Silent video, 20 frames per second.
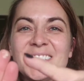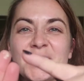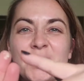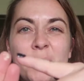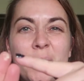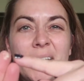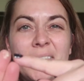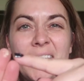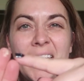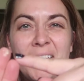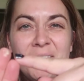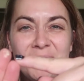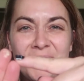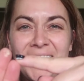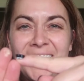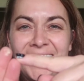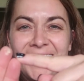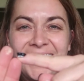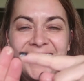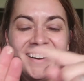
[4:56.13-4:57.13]
So on that
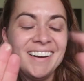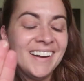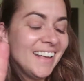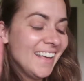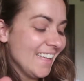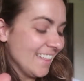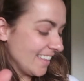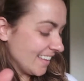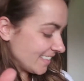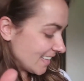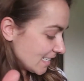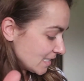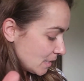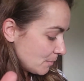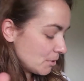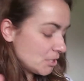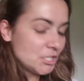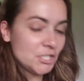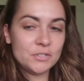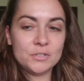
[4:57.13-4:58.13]
finger, like that's how
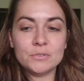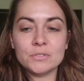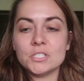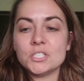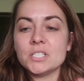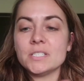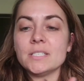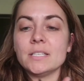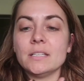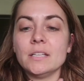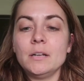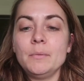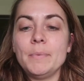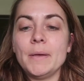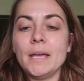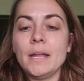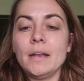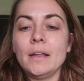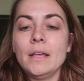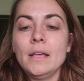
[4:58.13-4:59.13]
much you use, just a little
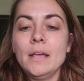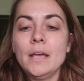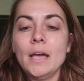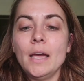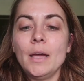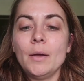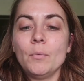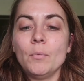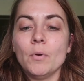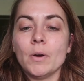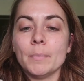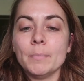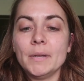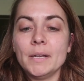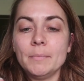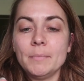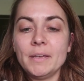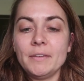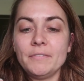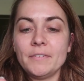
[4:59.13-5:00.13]
bit. I warm it
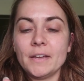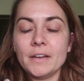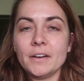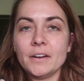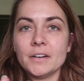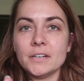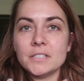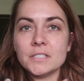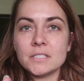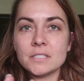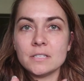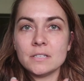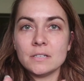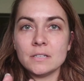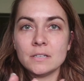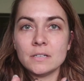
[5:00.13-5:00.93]
in my fingers.